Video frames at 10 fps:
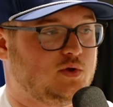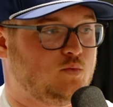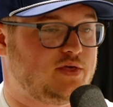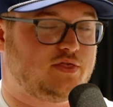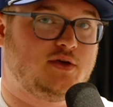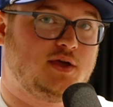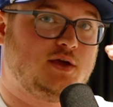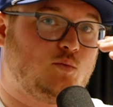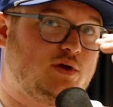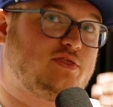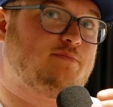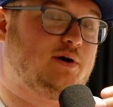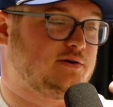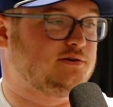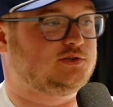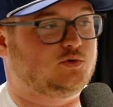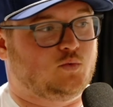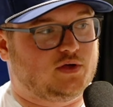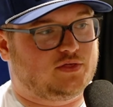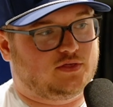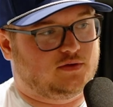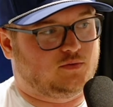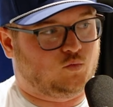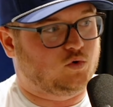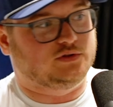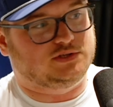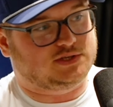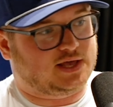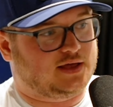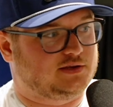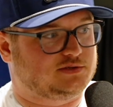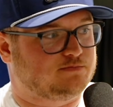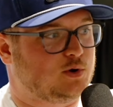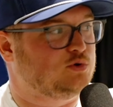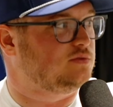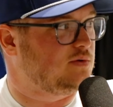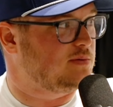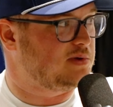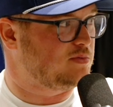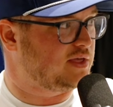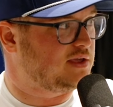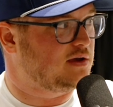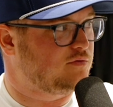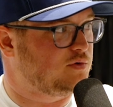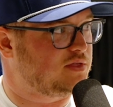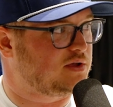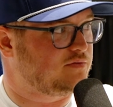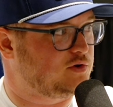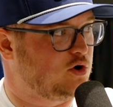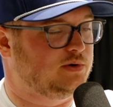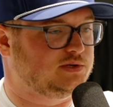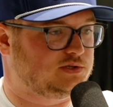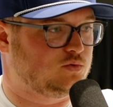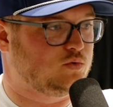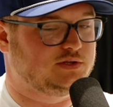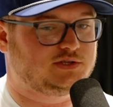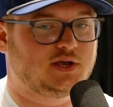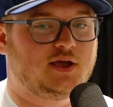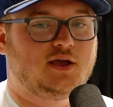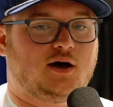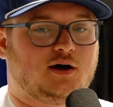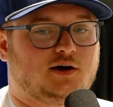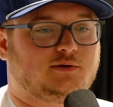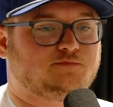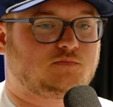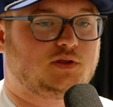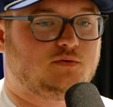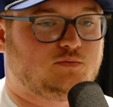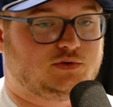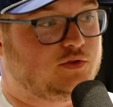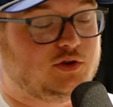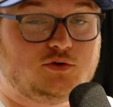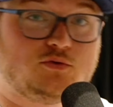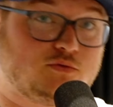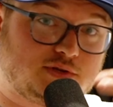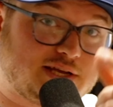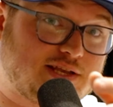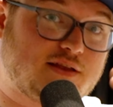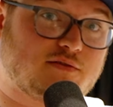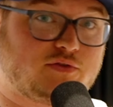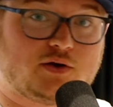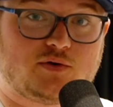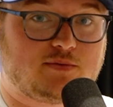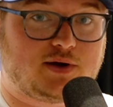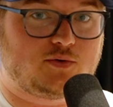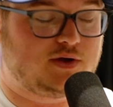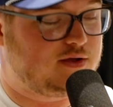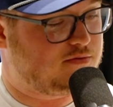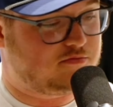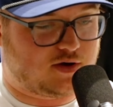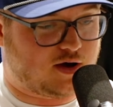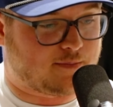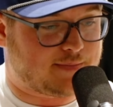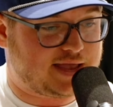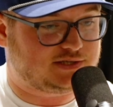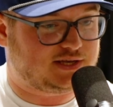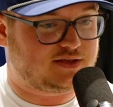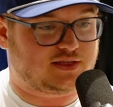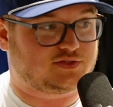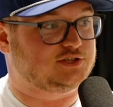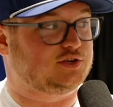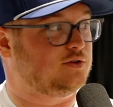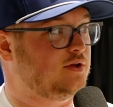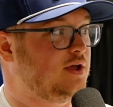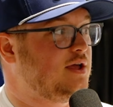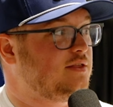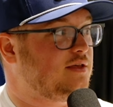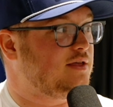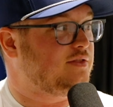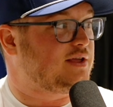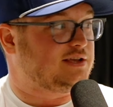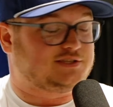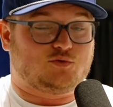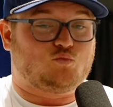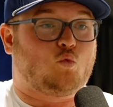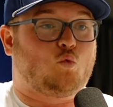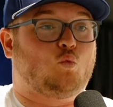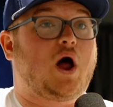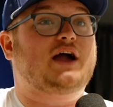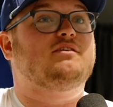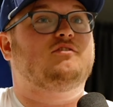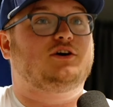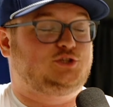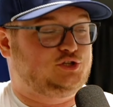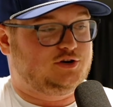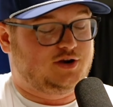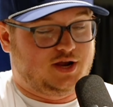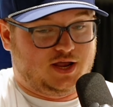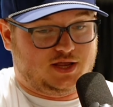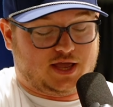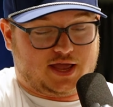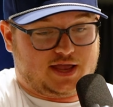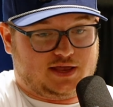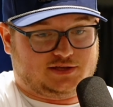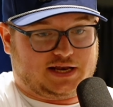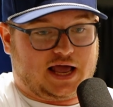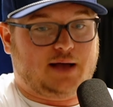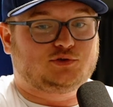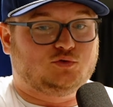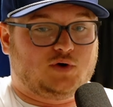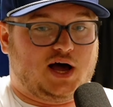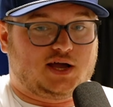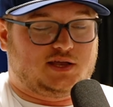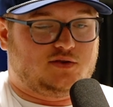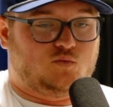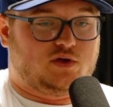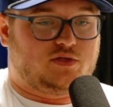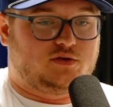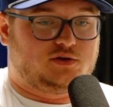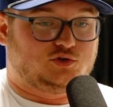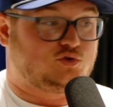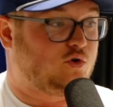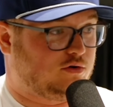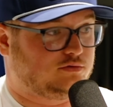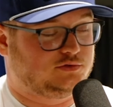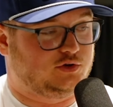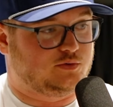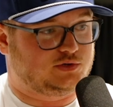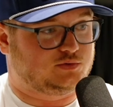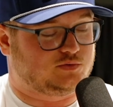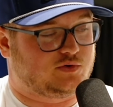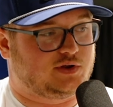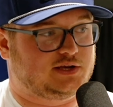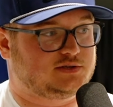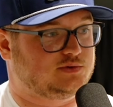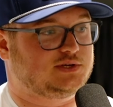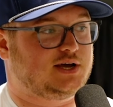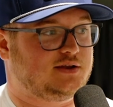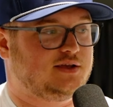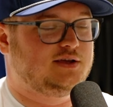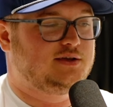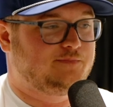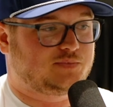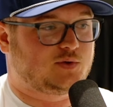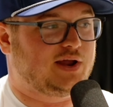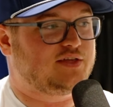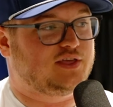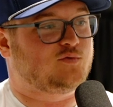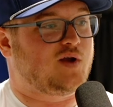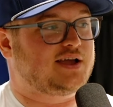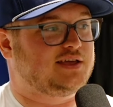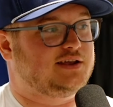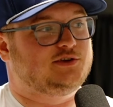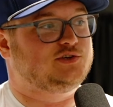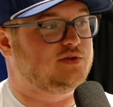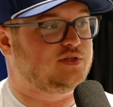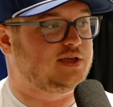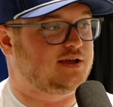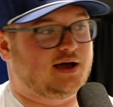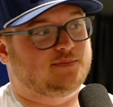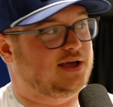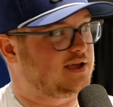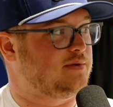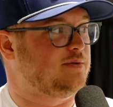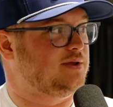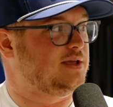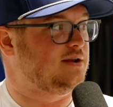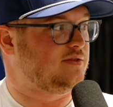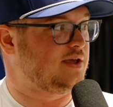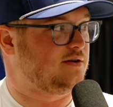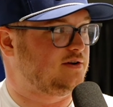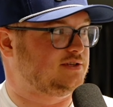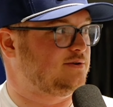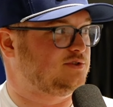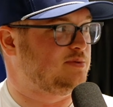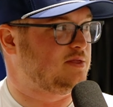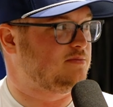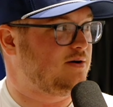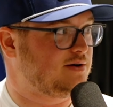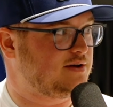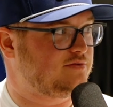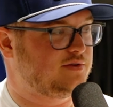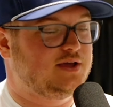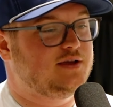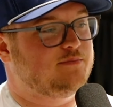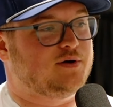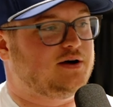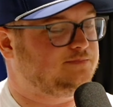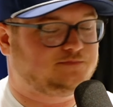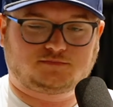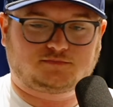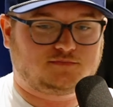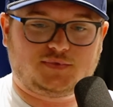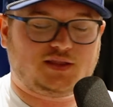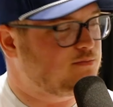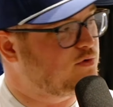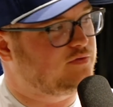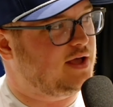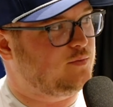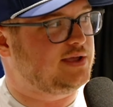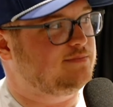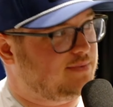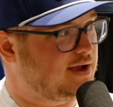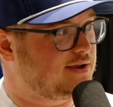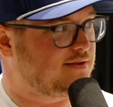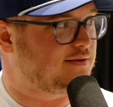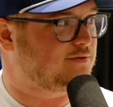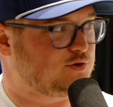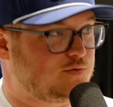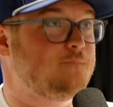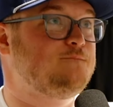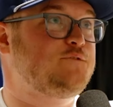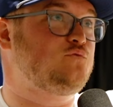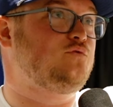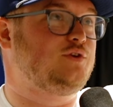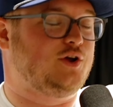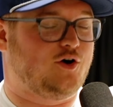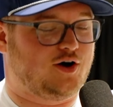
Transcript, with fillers: with with the putters with woods that is mostly what people think of when they think of cobra is the mm-hmm. woods um, with the new titanium fairway, by the way. Oh my amazing! that thing's a, that. You're, the thing is a rocket out. launcher. A rocket. Yeah, it, it's an absolute rocket with control too, which was really nice. I was not when I think rocket, I usually think I'm not gonna be able to get it in the air because I don't spin the ball enough. But move that weight back and just gone.